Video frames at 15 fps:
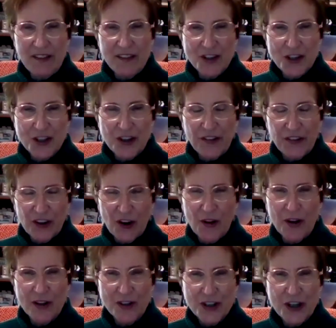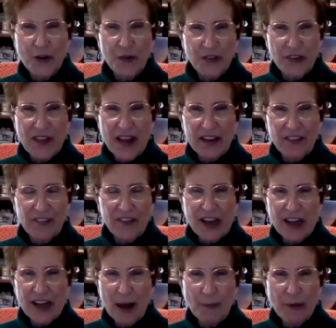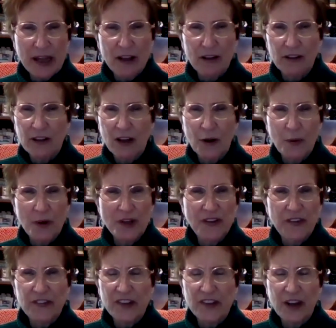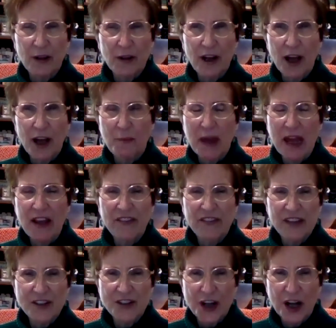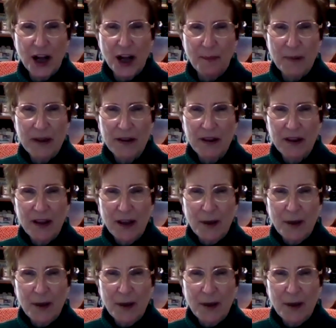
that she shows in that scene, Abigail Cohen just did an amazing job because